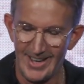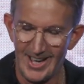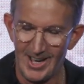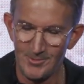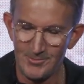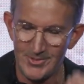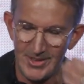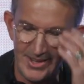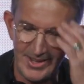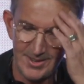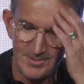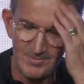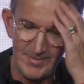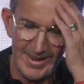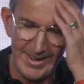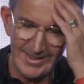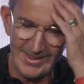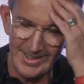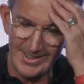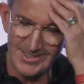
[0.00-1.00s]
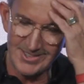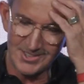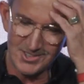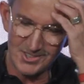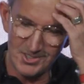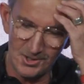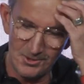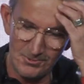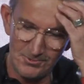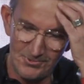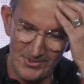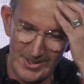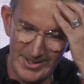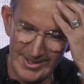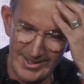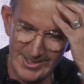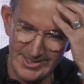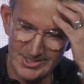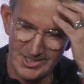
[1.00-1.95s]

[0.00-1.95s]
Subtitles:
I'm thinking, man, that is so funny.